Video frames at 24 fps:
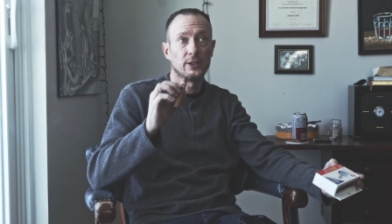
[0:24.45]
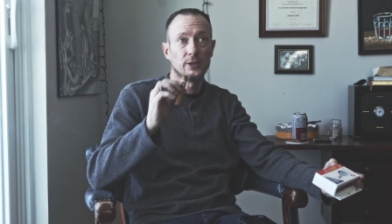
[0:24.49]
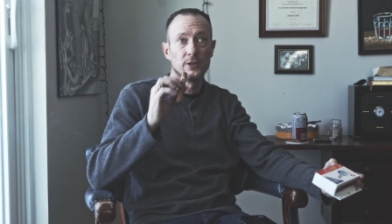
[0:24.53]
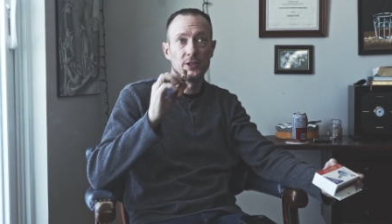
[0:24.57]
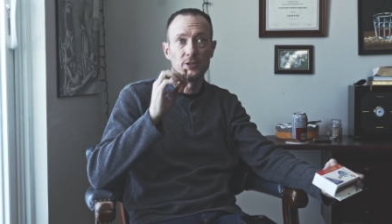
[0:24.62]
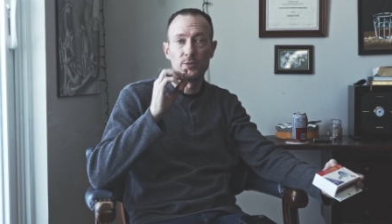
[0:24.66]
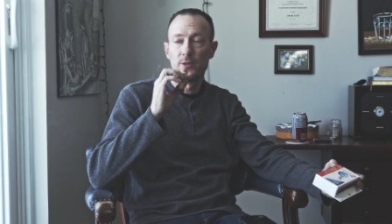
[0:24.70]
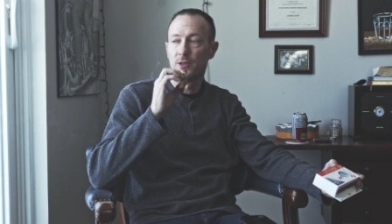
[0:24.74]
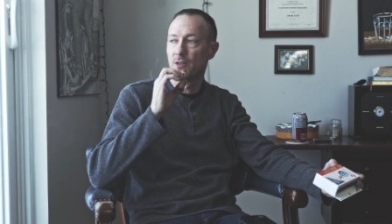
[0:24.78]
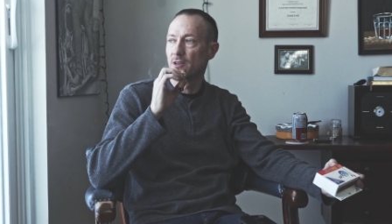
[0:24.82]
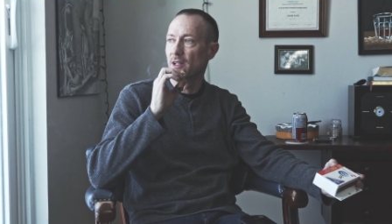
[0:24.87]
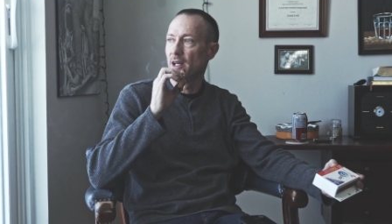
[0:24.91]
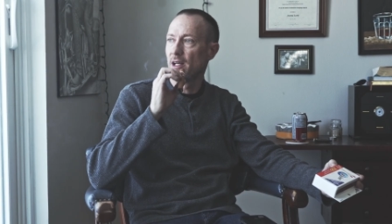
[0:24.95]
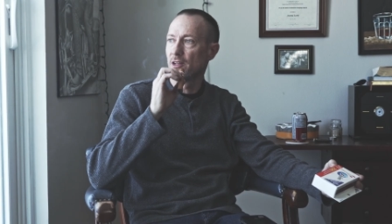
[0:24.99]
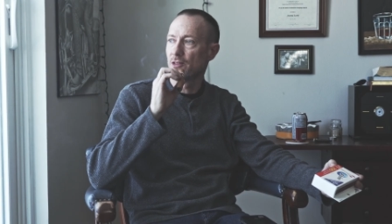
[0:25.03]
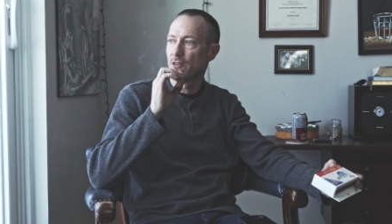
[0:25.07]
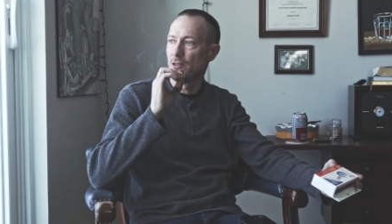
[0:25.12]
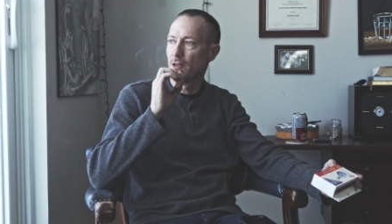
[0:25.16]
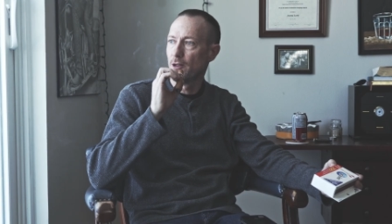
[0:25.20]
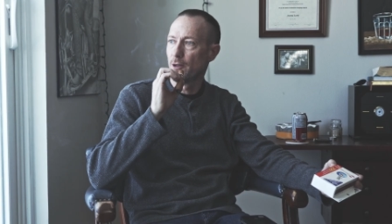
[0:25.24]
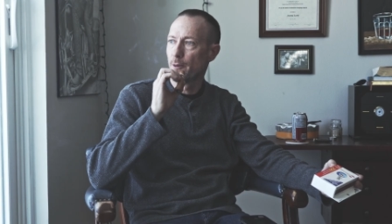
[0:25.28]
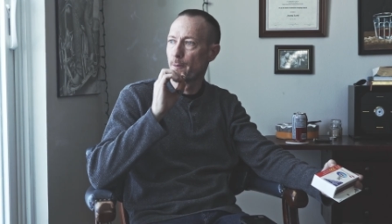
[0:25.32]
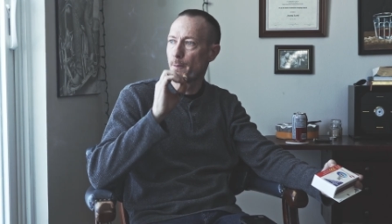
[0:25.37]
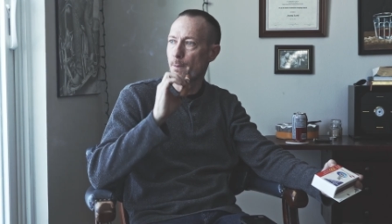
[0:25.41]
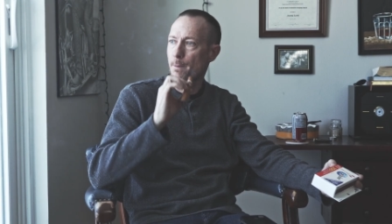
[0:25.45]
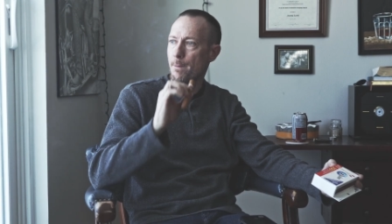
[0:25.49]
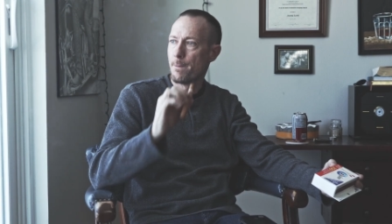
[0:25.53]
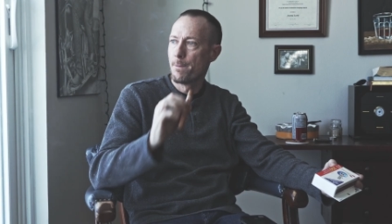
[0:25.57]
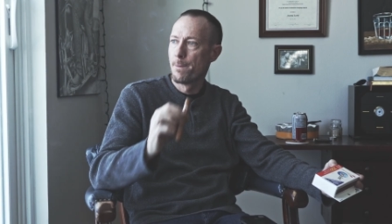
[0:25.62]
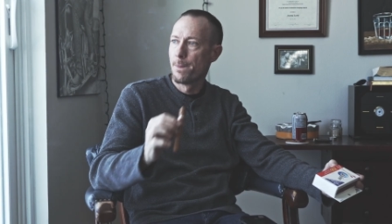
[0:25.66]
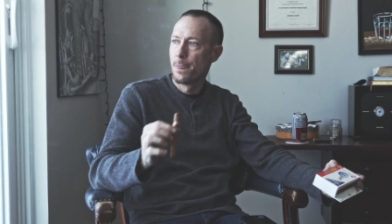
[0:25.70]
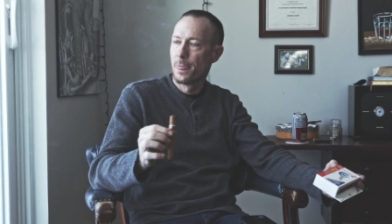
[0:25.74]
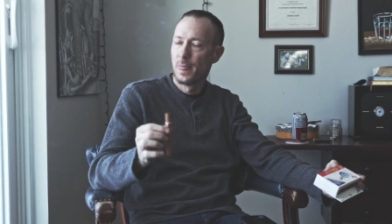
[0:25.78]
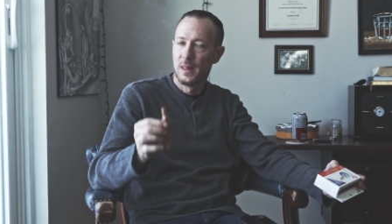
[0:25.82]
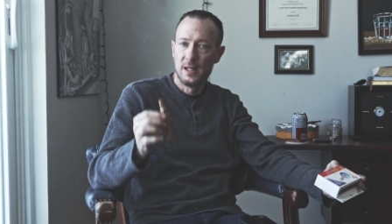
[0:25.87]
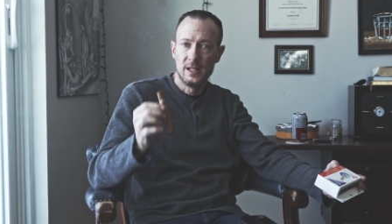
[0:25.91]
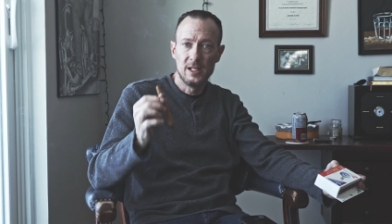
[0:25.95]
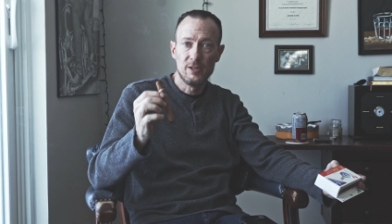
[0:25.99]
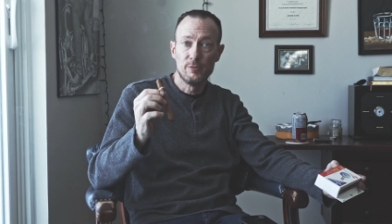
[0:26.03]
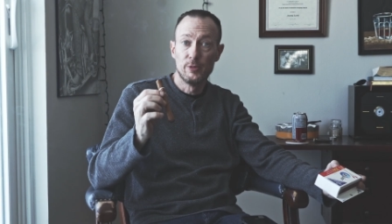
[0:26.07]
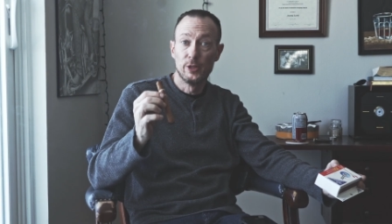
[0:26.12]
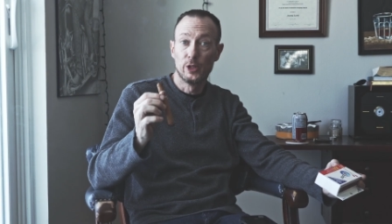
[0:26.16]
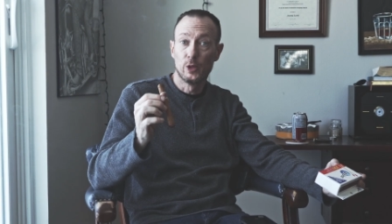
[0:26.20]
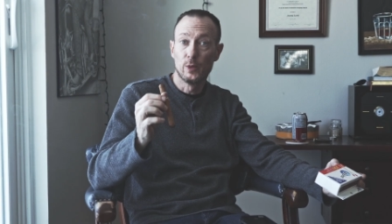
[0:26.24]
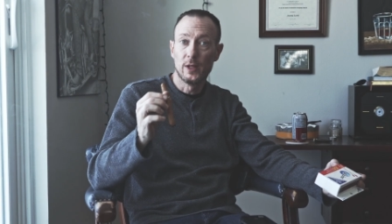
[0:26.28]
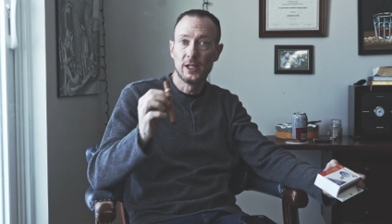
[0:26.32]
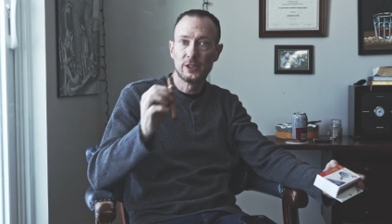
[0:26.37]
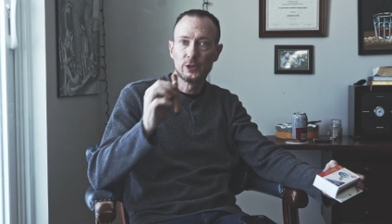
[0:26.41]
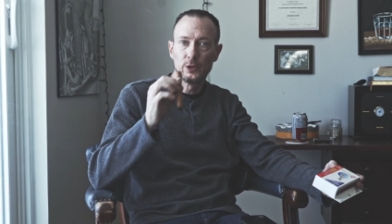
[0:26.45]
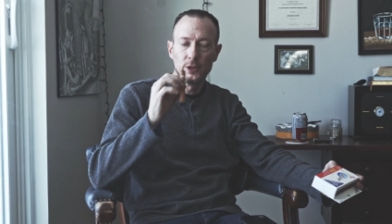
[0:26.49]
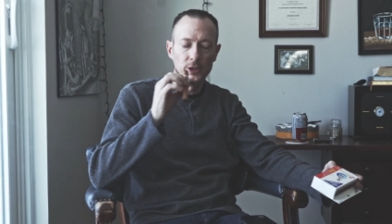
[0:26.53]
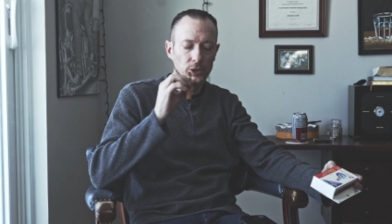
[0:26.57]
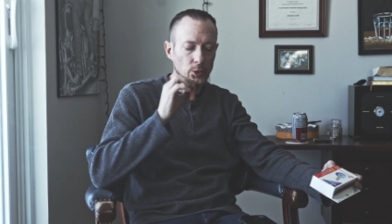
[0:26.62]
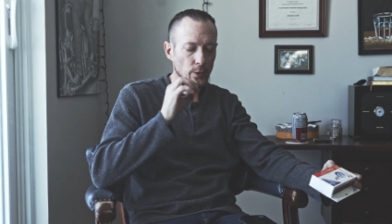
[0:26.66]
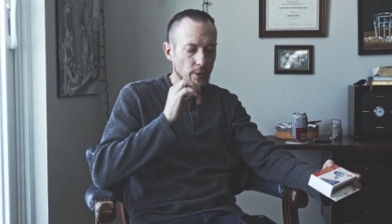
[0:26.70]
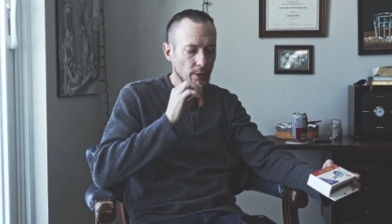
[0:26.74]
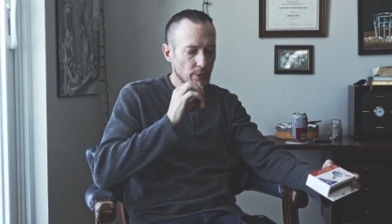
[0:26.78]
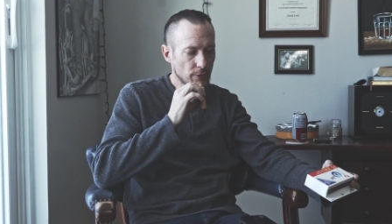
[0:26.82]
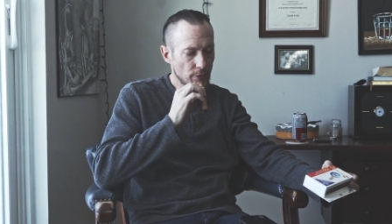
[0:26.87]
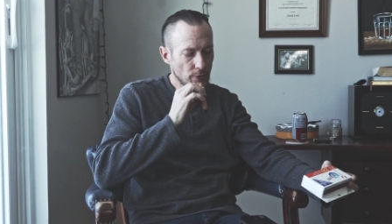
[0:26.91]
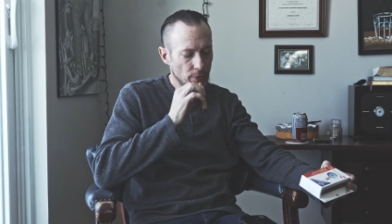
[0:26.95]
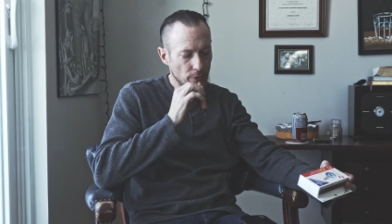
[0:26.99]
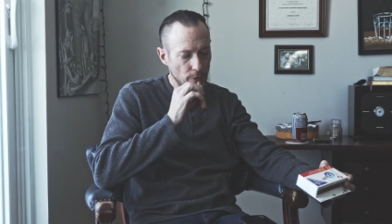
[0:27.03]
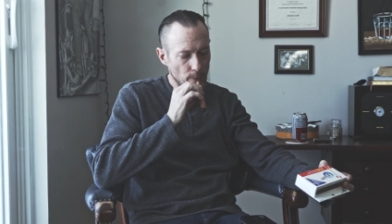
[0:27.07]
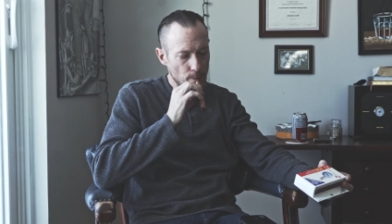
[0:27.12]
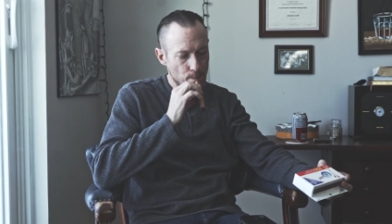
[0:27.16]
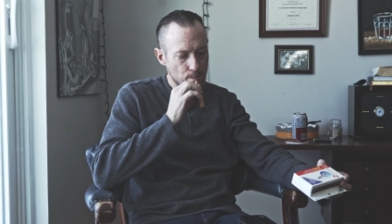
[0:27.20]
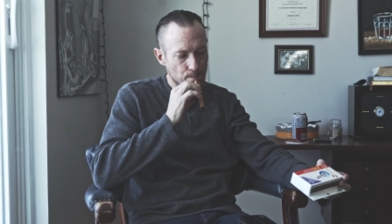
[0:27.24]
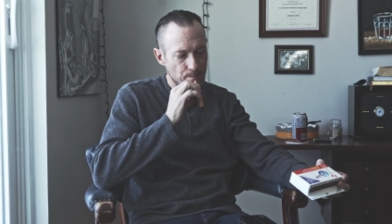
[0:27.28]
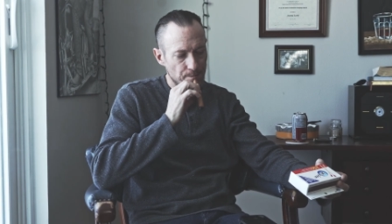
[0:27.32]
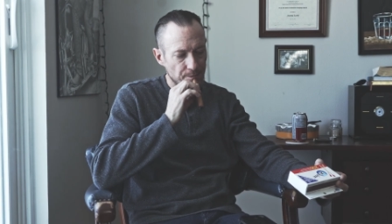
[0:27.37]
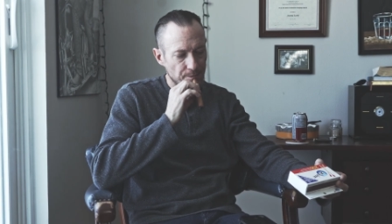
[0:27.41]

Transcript: Christmas last year. I've been gradually going through them.